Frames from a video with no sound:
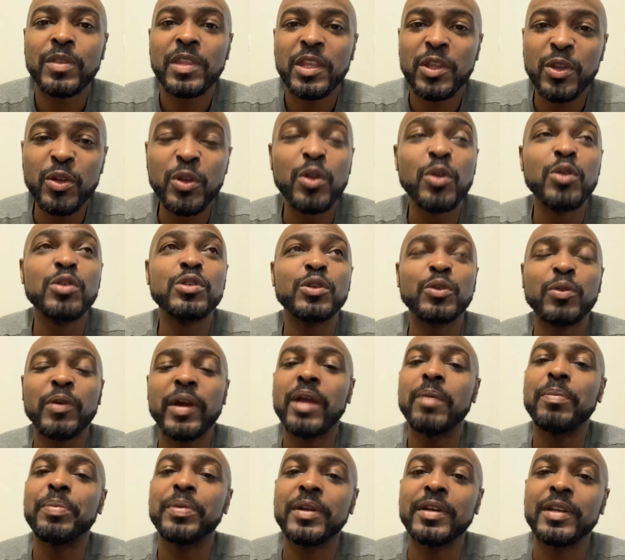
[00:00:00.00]
You're using
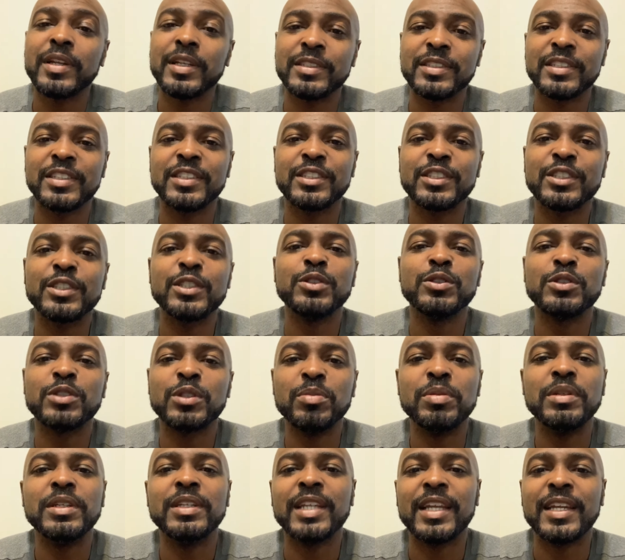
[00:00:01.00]
red pill as an excuse to
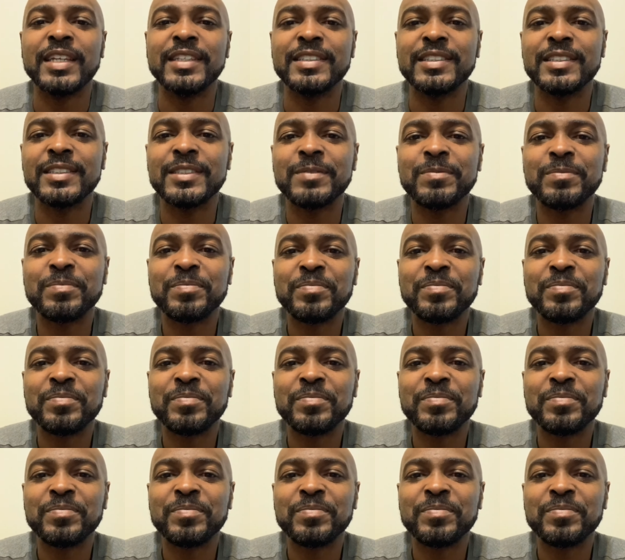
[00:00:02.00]
be lazy.